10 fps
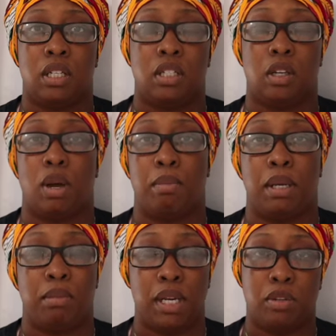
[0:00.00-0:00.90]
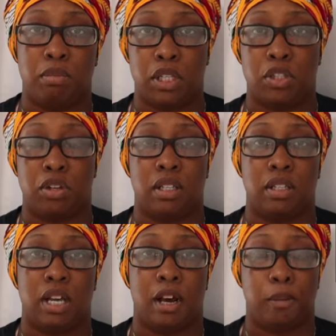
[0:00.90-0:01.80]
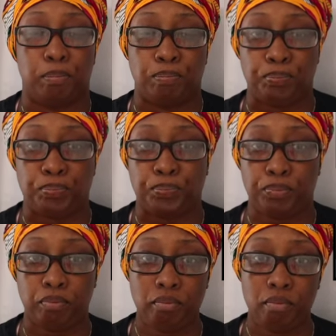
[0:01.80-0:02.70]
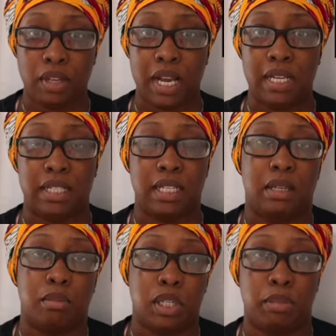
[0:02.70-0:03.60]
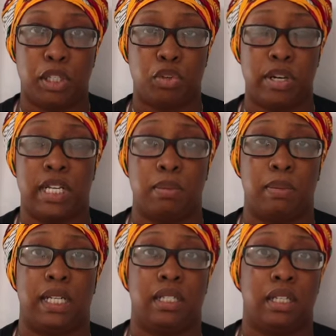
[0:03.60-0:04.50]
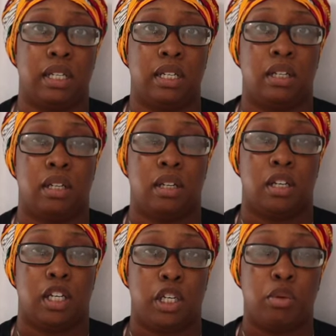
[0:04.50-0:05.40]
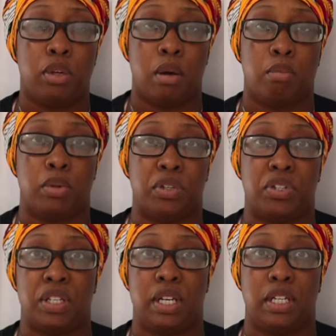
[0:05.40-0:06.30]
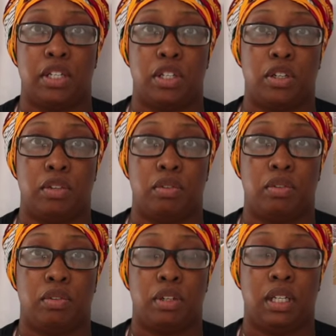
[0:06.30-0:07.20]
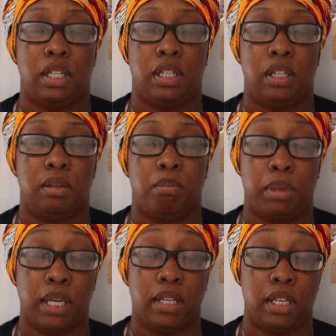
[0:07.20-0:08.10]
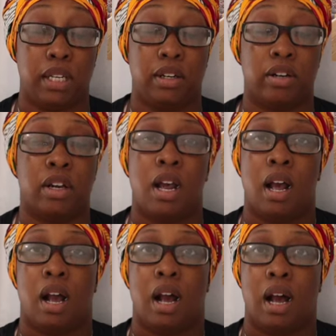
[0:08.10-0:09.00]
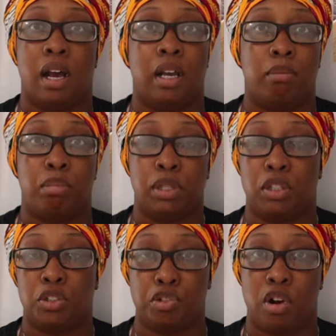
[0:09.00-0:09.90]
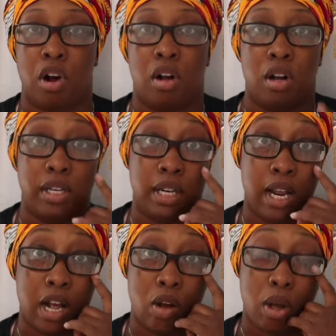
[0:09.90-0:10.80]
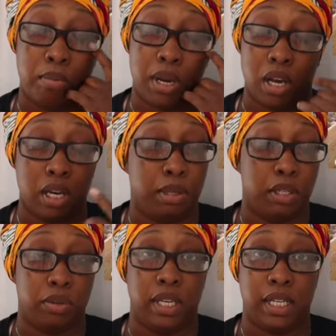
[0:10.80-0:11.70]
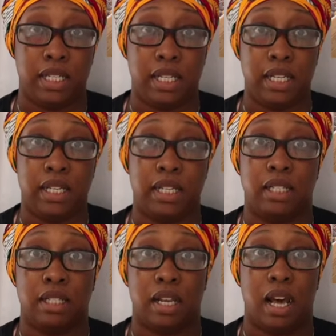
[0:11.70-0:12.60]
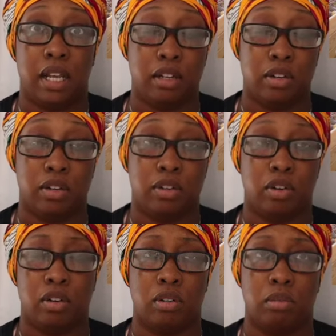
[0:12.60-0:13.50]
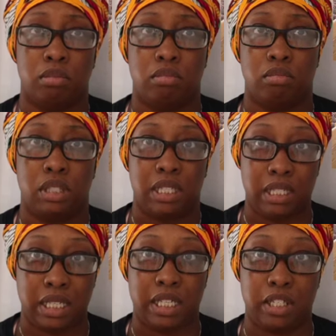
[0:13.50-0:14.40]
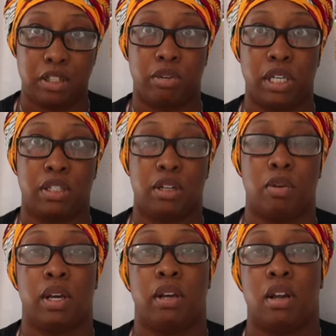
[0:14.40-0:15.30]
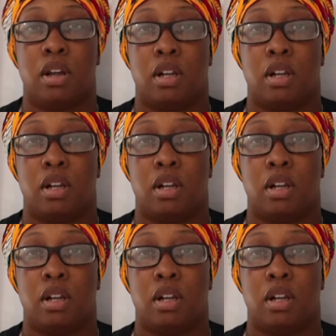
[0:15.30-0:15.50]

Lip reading: So I made my own mixture at the top, and since I'm going to be transplanting cucumbers into the bed here, I put the straw on now. I'm not going to be doing any seedlings. I learned, or seeds, direct sowing.